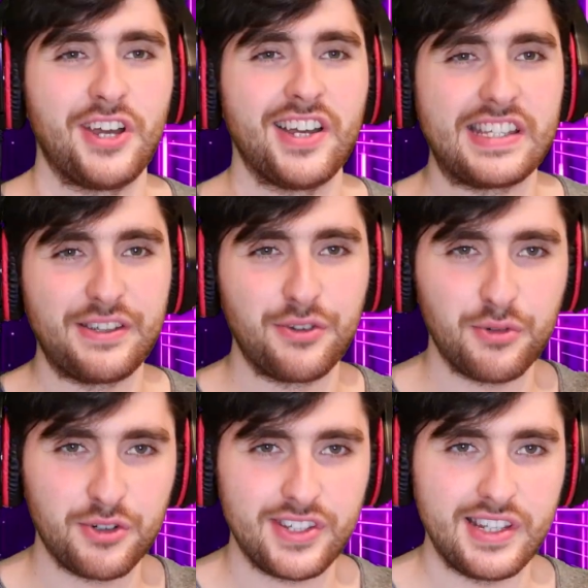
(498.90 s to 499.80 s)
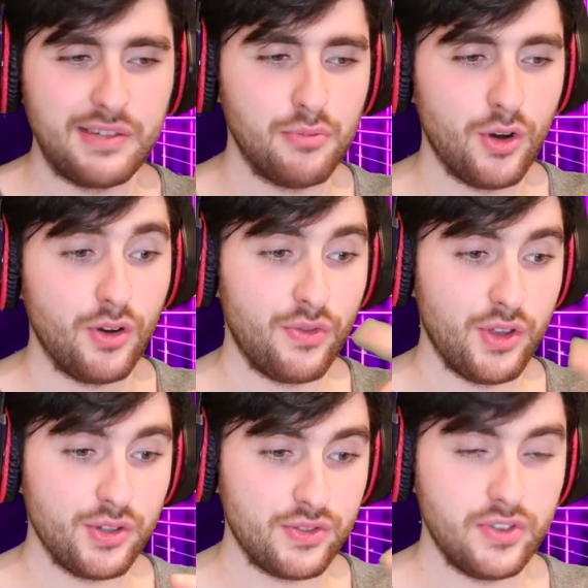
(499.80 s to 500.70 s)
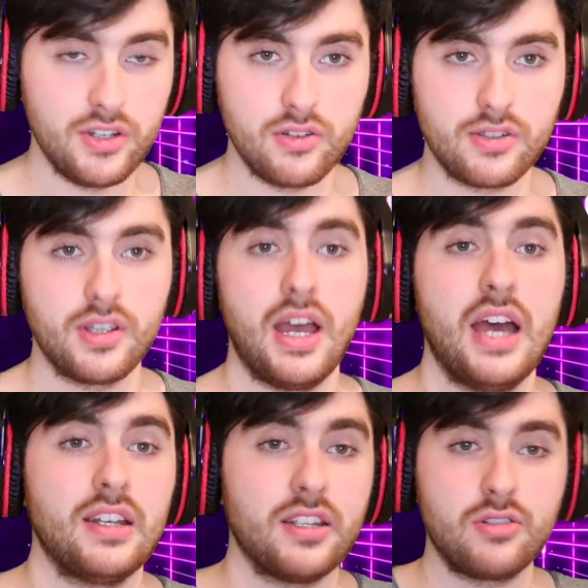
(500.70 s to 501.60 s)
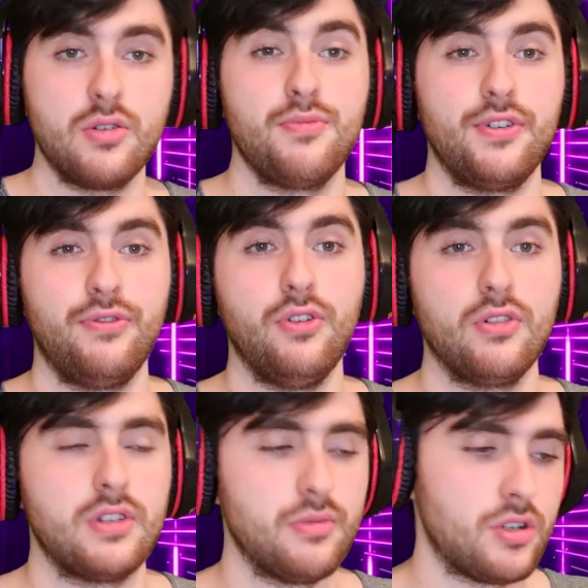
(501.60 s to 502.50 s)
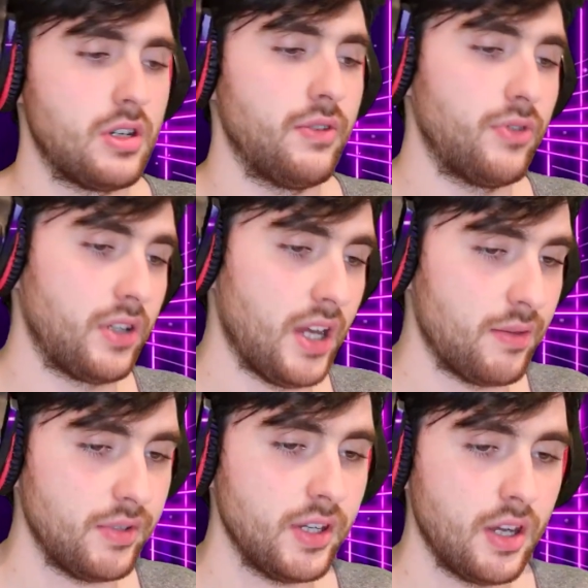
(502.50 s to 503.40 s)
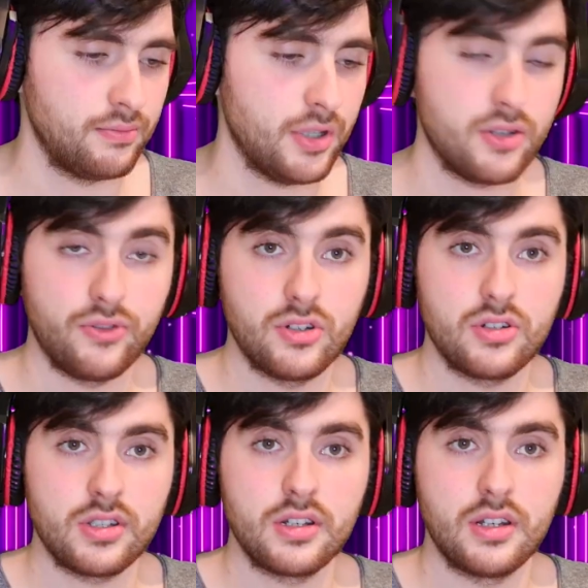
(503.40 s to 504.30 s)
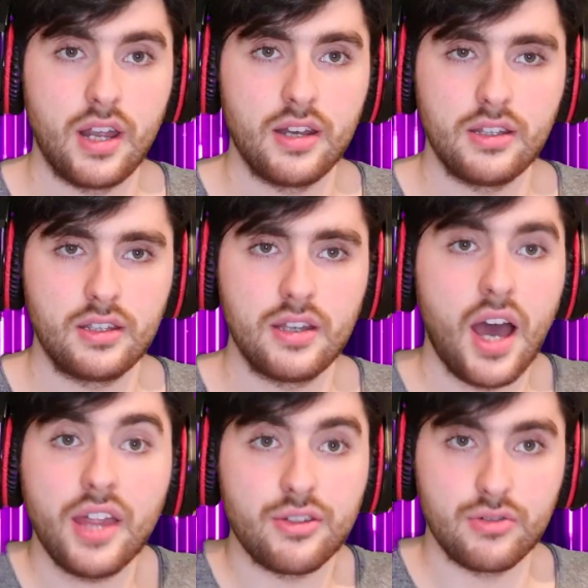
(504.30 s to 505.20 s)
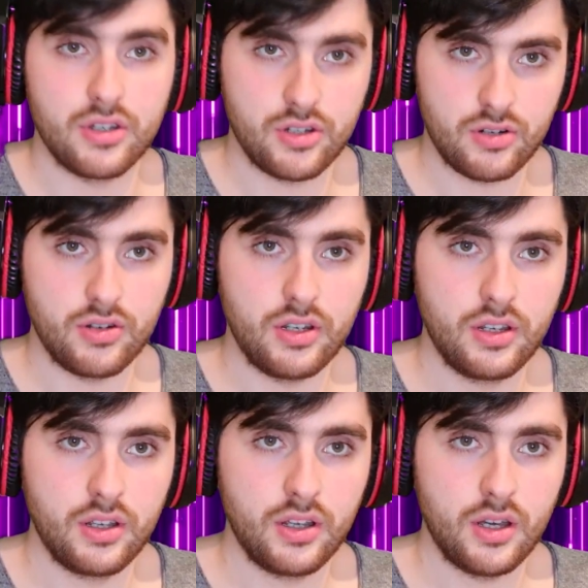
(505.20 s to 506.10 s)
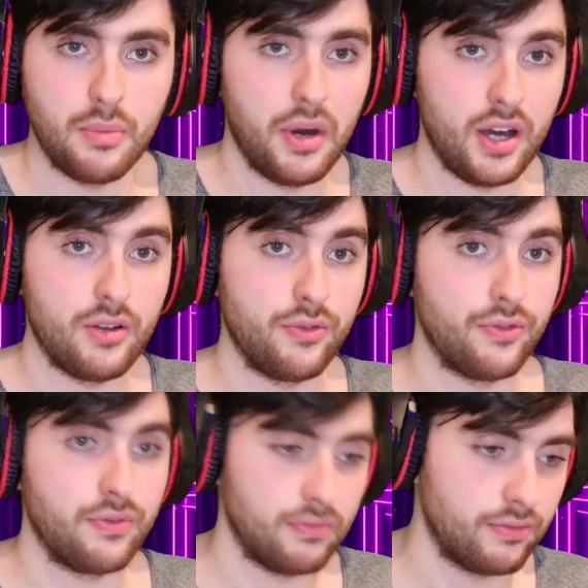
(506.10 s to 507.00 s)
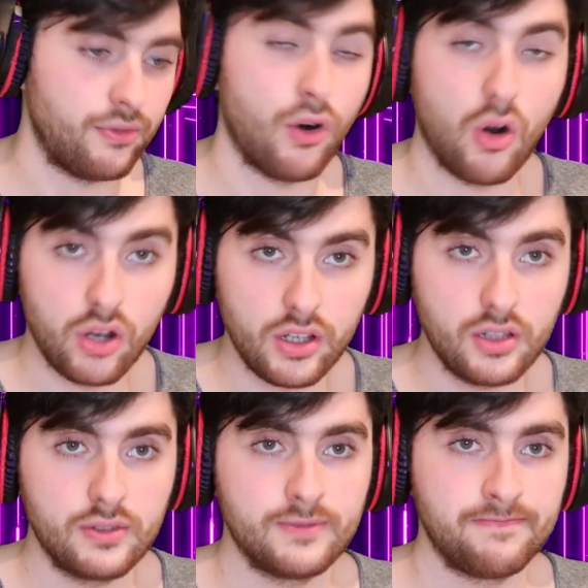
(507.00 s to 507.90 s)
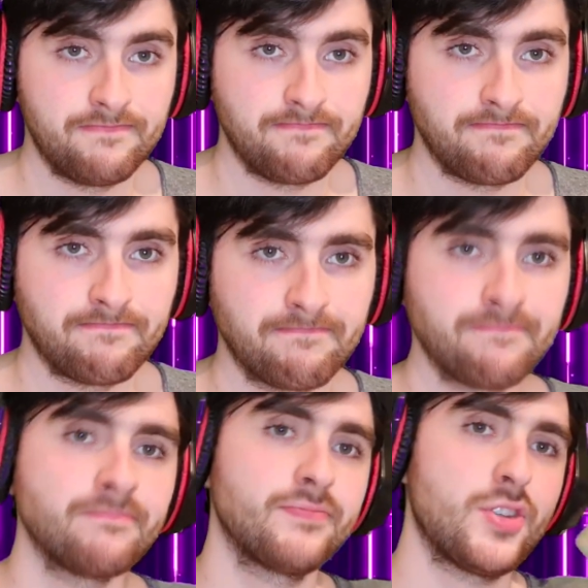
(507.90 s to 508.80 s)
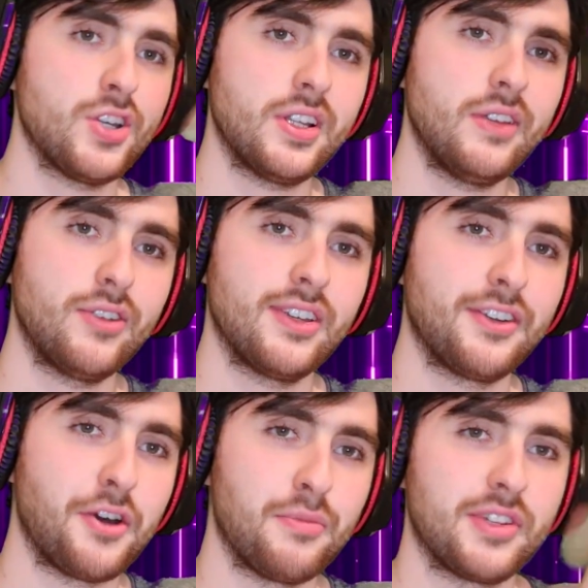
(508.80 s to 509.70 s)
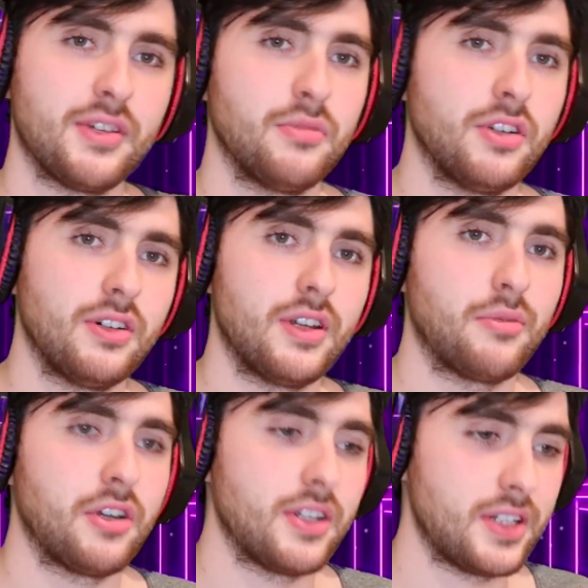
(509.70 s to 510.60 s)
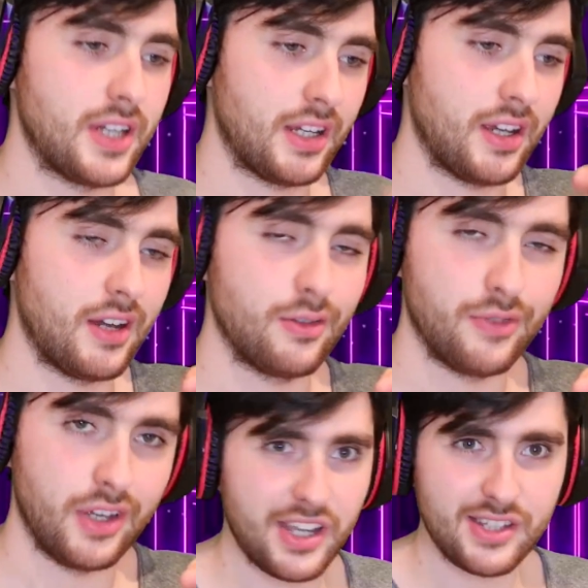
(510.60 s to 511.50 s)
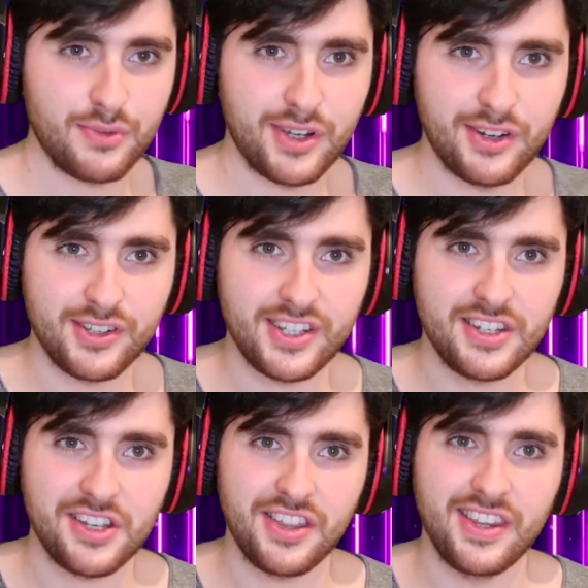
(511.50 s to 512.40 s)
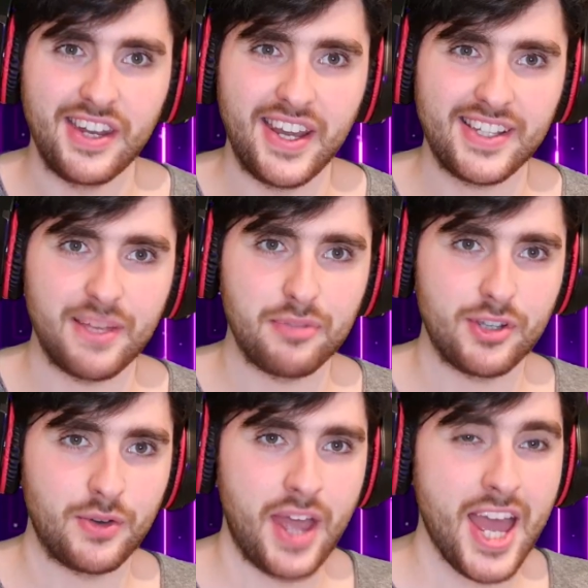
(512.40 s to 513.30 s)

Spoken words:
guys, if you want to see more of those videos, I'd like to compare fall damage in different games, but if you're interested in any other injury apart of falling, just leave it in the comments down below and I'm gonna take care of that. Guys, we're gonna see each other in the next episode.